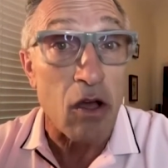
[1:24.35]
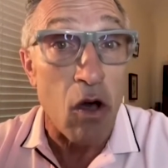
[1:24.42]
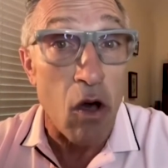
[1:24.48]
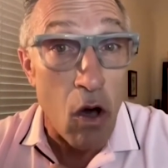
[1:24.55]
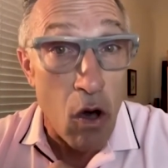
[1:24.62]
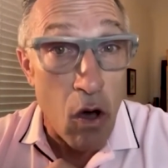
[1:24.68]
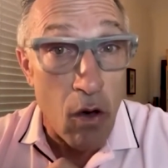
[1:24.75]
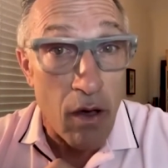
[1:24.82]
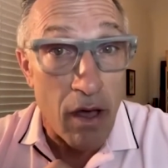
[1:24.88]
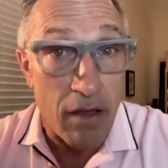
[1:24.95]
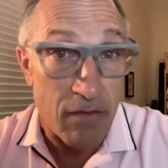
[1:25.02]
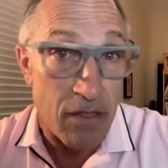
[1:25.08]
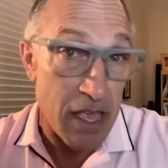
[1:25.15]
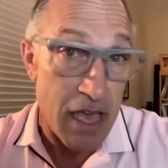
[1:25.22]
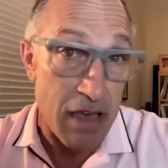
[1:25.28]
all of
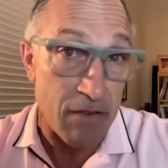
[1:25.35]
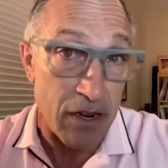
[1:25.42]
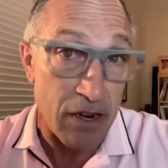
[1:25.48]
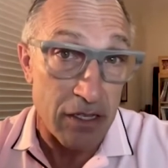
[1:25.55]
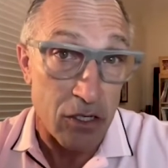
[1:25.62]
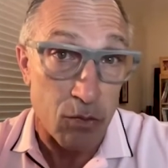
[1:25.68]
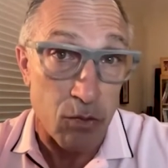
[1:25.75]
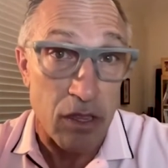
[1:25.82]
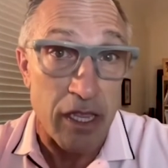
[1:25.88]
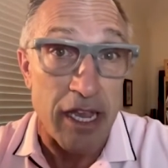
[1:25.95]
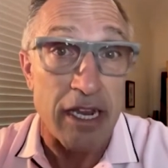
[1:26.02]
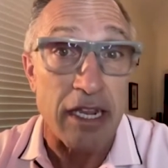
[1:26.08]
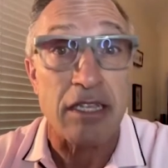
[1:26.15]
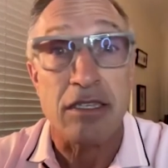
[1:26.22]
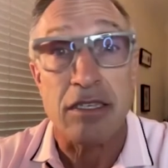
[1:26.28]
the evidence
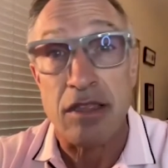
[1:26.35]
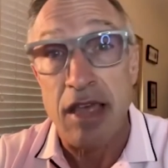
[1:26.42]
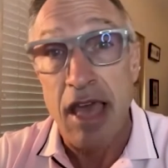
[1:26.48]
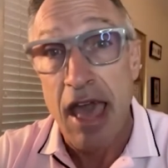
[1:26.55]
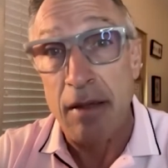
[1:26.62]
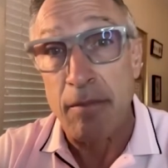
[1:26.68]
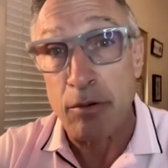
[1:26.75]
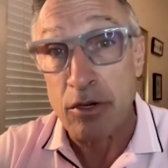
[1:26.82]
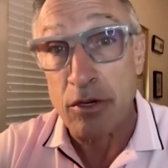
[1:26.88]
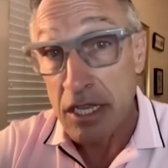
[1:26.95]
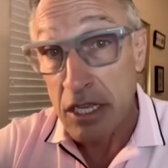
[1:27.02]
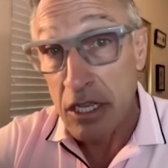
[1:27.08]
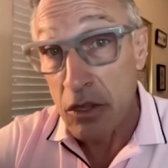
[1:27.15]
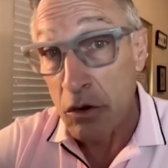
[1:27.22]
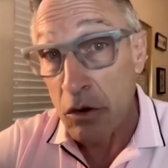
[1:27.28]
related to that
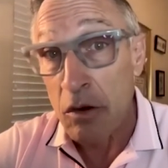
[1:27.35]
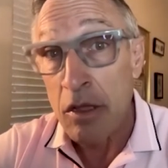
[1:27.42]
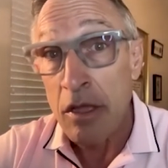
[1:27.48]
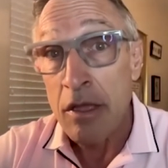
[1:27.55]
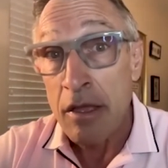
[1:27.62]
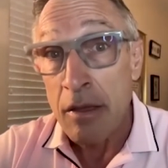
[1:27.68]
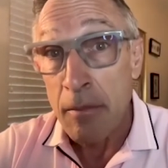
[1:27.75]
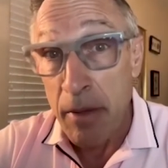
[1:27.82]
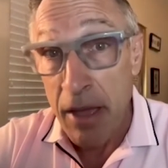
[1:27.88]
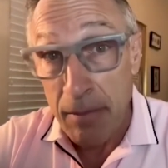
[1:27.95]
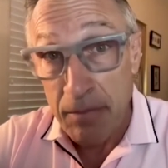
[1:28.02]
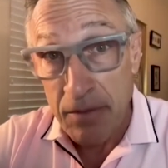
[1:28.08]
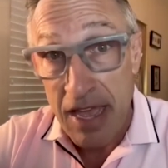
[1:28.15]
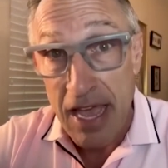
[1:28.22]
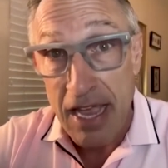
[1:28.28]
particular
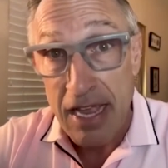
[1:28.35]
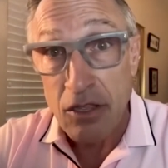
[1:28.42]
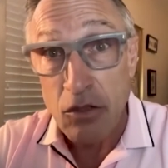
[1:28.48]
peptide.